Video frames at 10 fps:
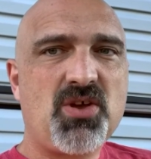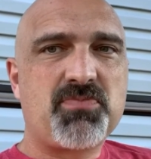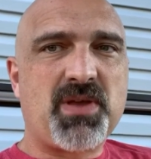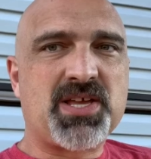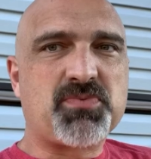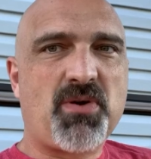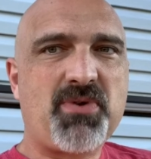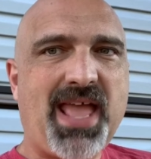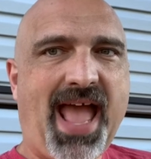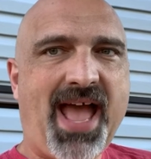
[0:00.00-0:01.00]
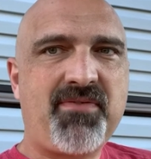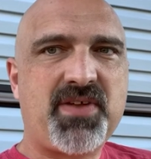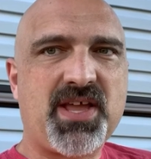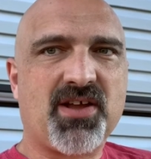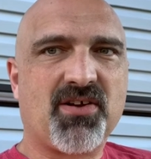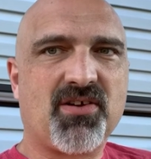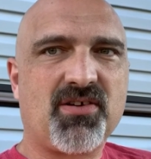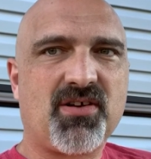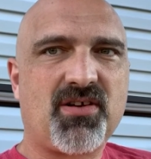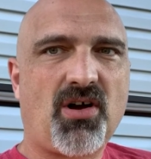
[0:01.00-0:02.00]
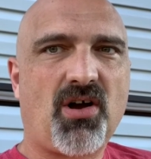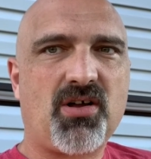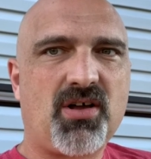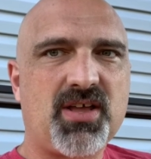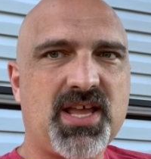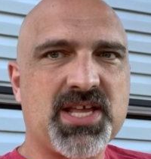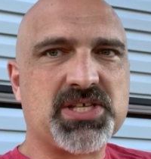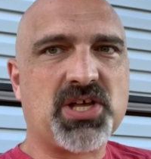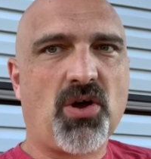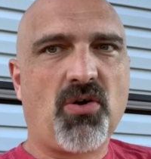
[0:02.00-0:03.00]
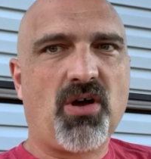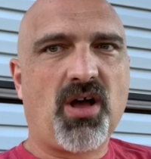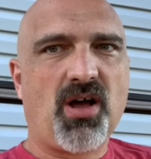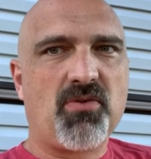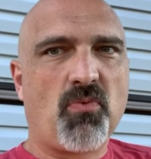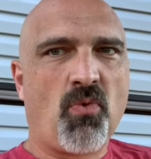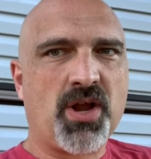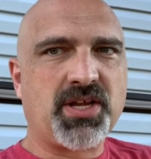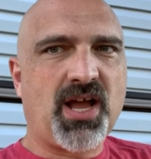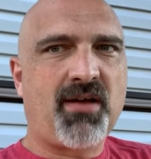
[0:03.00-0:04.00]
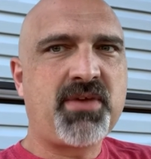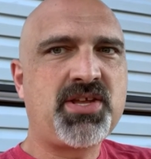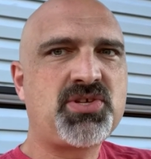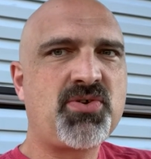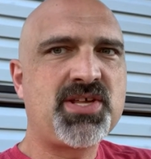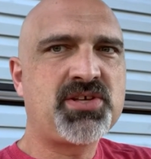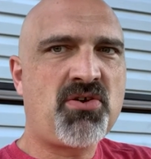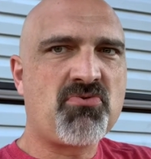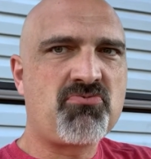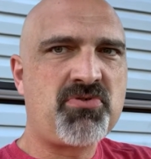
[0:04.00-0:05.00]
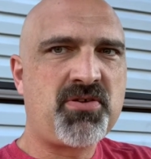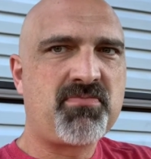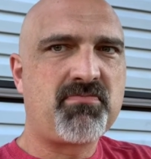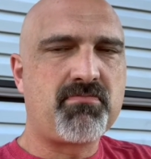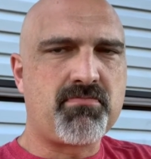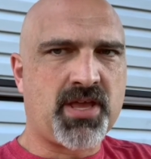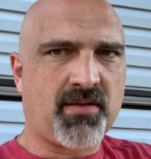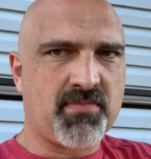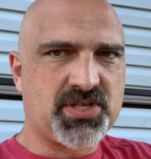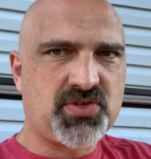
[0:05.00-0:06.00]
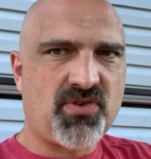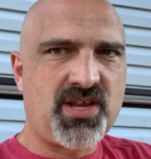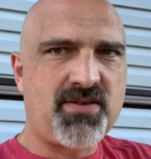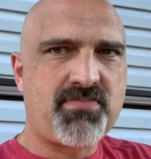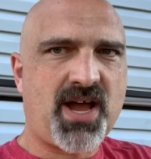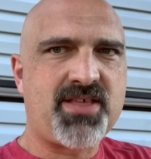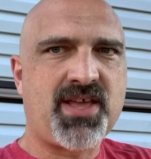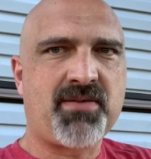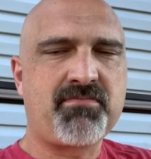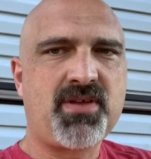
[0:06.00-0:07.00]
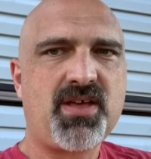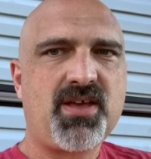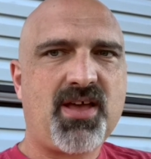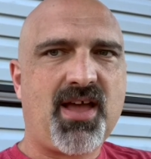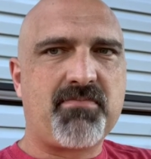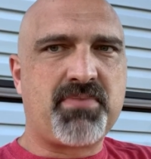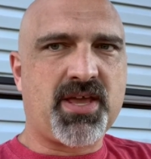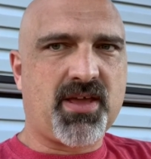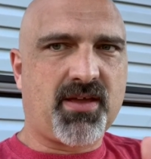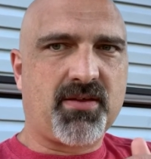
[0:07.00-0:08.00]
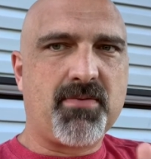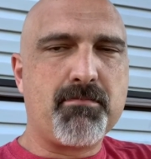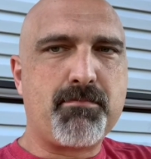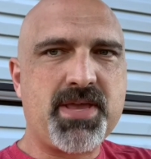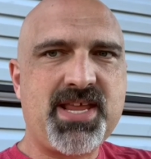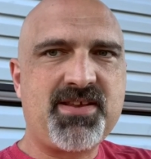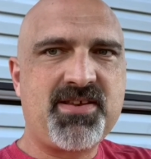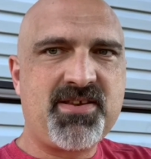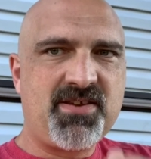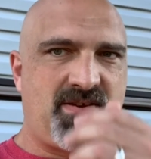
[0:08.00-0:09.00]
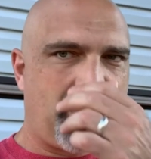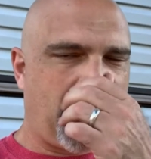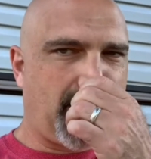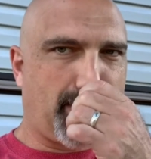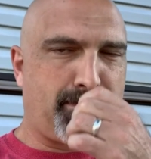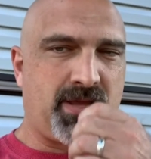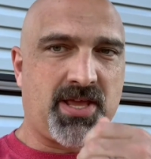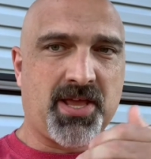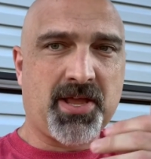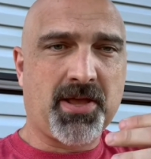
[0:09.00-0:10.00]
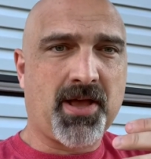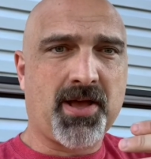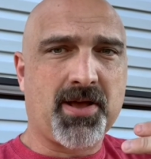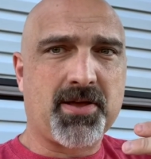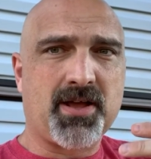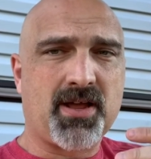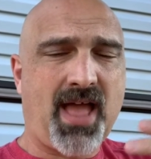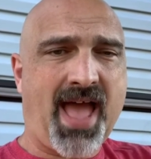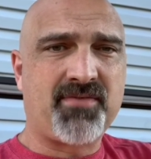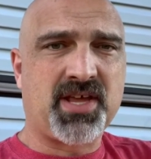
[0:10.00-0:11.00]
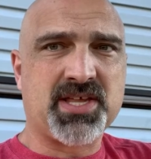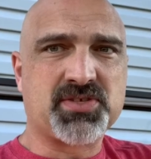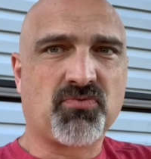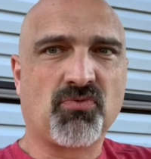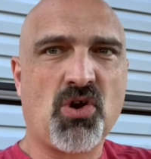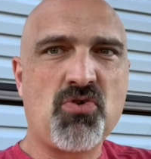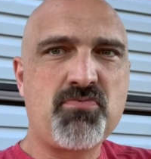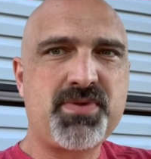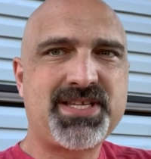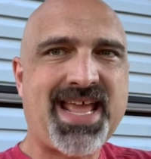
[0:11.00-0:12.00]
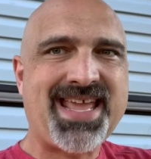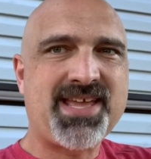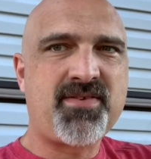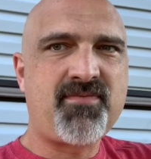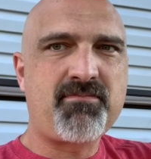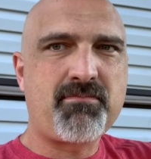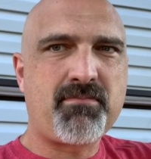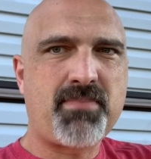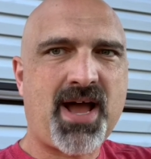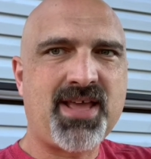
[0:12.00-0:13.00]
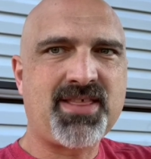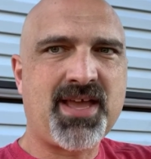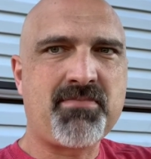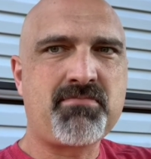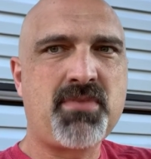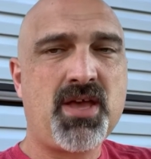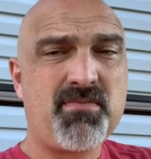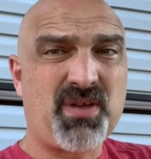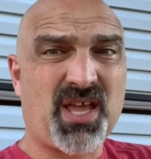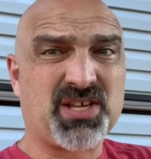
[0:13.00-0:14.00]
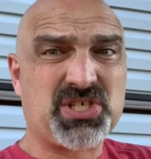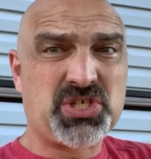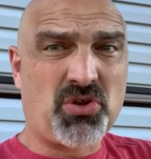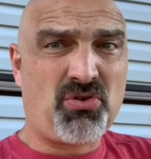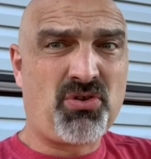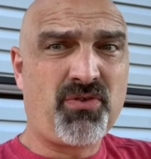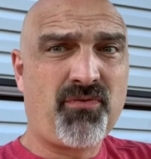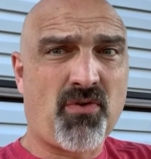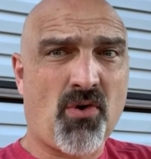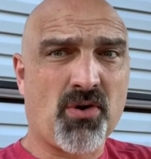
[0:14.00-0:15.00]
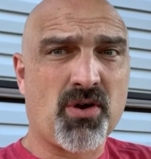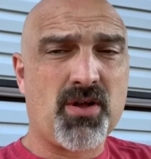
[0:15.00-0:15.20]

Because what we have here is one coming to his own, being mistreated by them, being beaten, you know, being having his robe taken by them, being sold for